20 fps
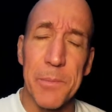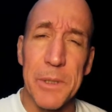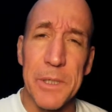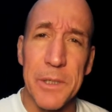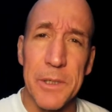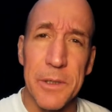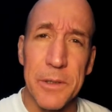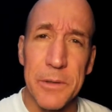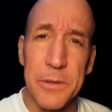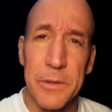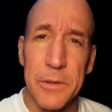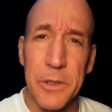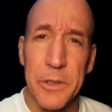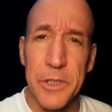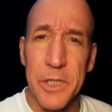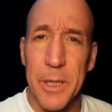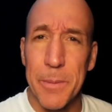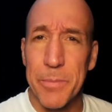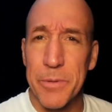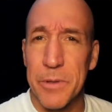be the
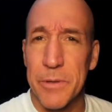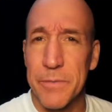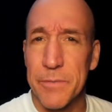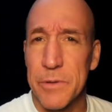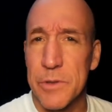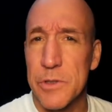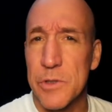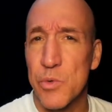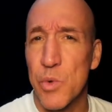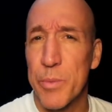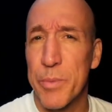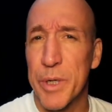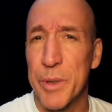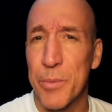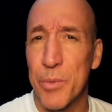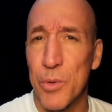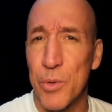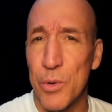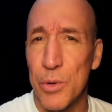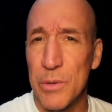depth of a swimming
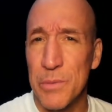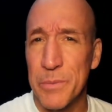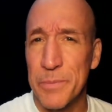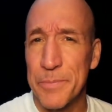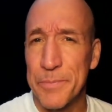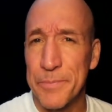pool.